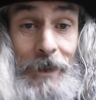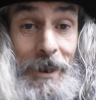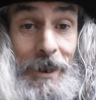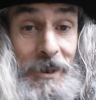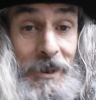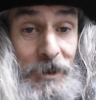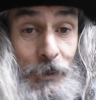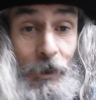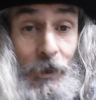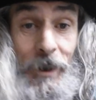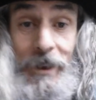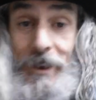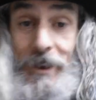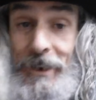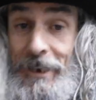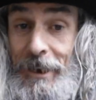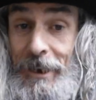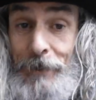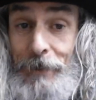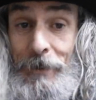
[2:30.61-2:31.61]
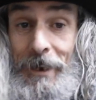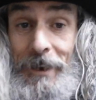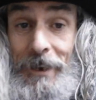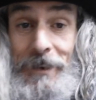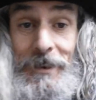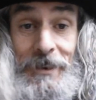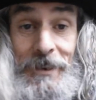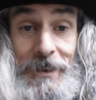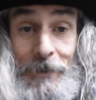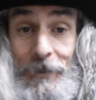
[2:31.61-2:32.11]
That's why you keep
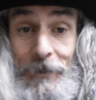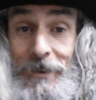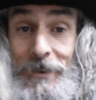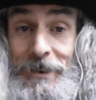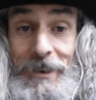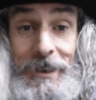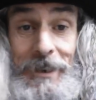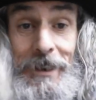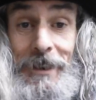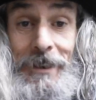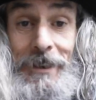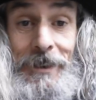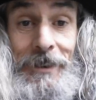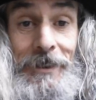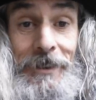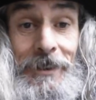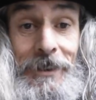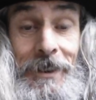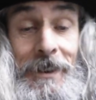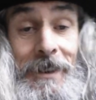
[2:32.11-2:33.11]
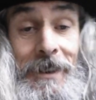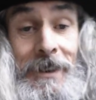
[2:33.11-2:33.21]
getting 17s.